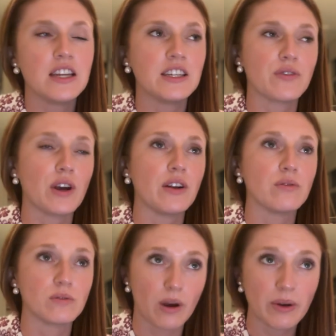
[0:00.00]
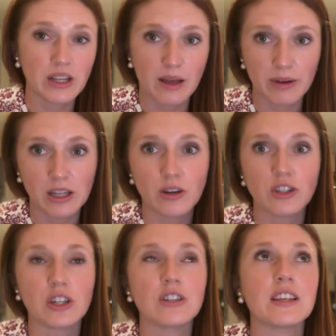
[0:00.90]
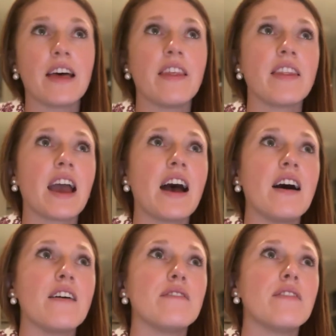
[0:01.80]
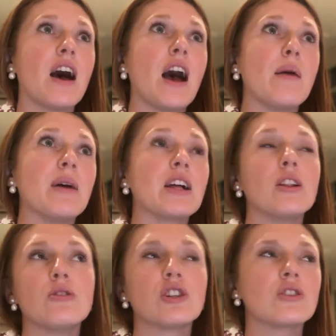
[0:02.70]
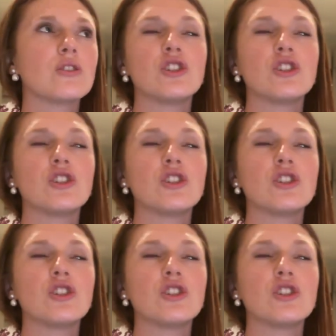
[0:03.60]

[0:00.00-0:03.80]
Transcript: different rowing club enclosures, and then they have um, enclosures,